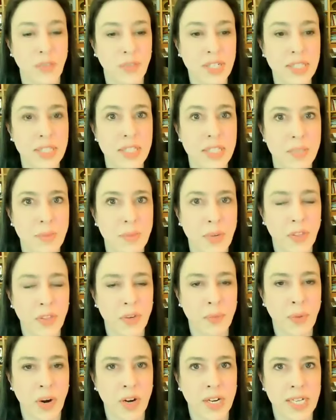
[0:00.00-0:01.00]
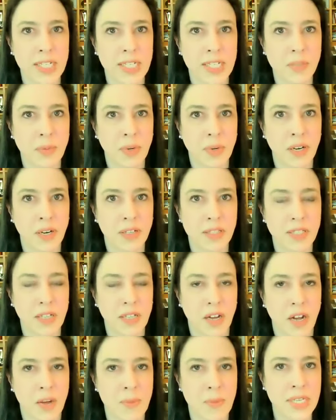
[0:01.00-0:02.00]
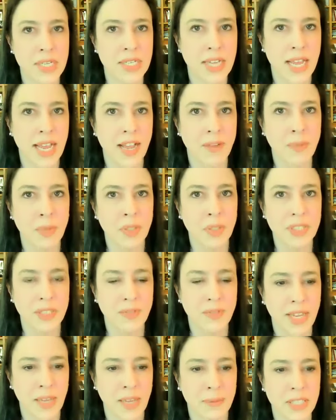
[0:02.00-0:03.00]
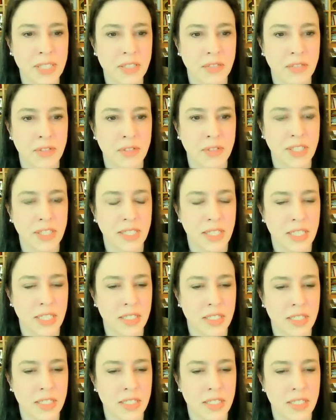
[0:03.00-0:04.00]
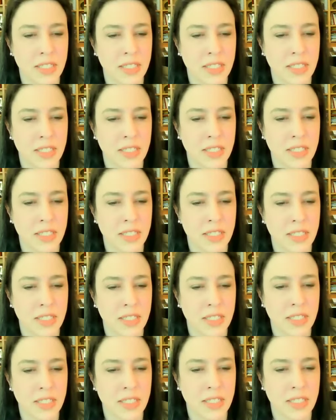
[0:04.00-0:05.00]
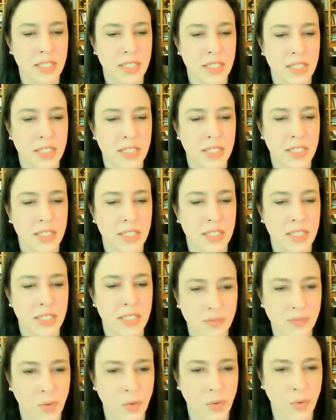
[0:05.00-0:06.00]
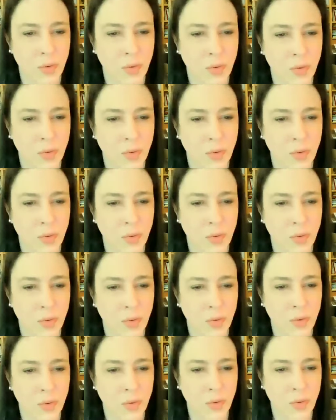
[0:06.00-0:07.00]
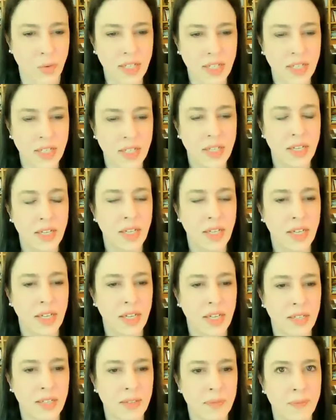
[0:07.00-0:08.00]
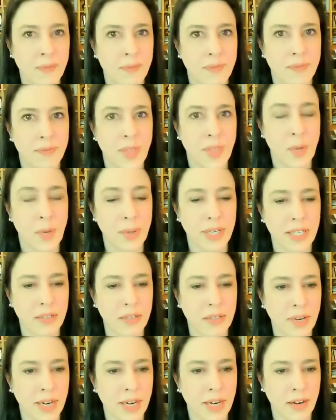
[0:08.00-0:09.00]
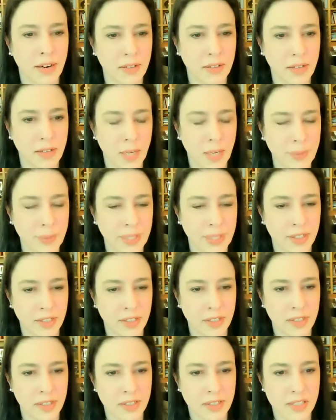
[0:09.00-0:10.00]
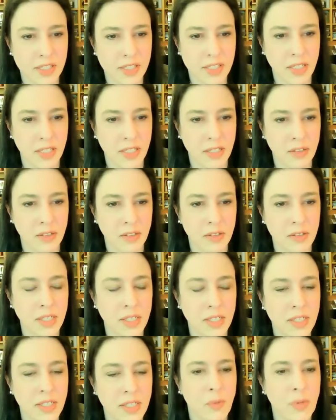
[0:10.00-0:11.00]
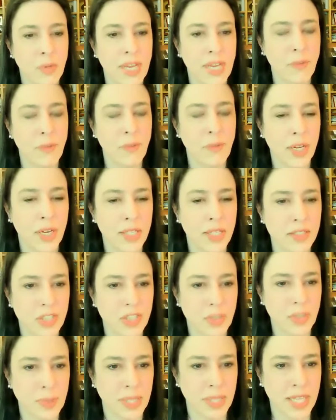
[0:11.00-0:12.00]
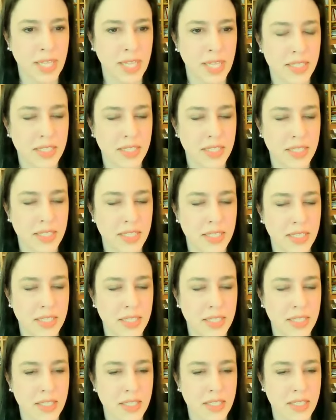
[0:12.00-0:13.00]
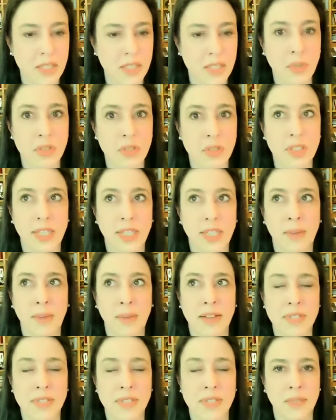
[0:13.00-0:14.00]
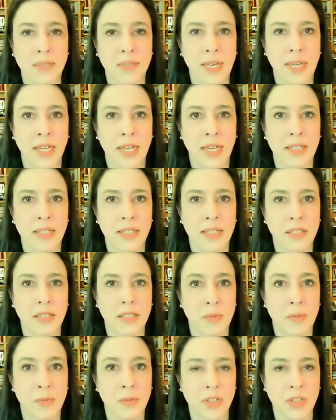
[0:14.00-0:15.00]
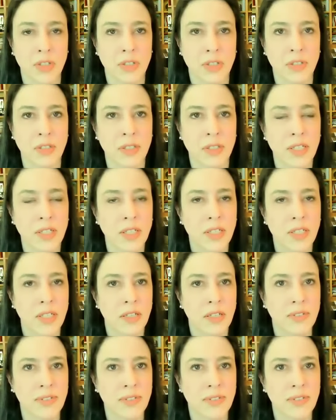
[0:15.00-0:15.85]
than some other markets where it's common to have multifamily. So you can easily buy a duplex, triplex, fourplex, whatever. They're pretty rare up here. So we have one duplex. It's mostly, and we have some commercial.